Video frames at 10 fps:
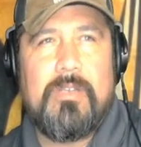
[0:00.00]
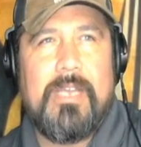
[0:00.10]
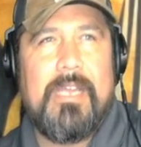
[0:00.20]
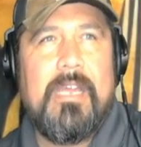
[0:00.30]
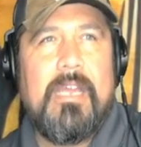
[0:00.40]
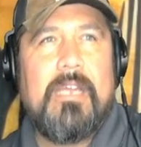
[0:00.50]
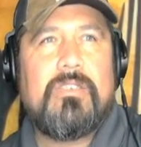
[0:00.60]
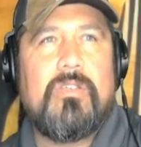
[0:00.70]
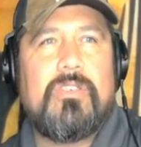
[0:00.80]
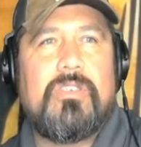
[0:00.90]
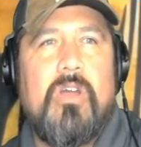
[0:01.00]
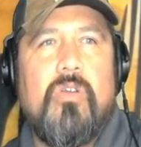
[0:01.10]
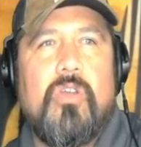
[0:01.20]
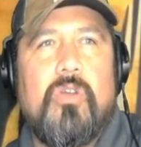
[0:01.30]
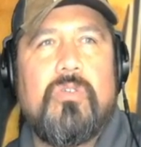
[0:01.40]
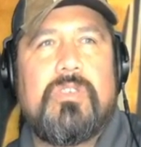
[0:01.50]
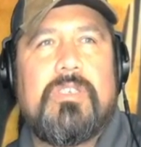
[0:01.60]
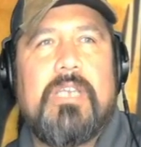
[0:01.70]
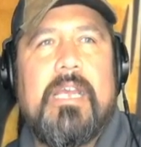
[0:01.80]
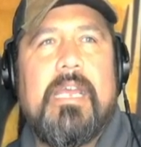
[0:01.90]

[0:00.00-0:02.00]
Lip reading: Okay, so the snow goose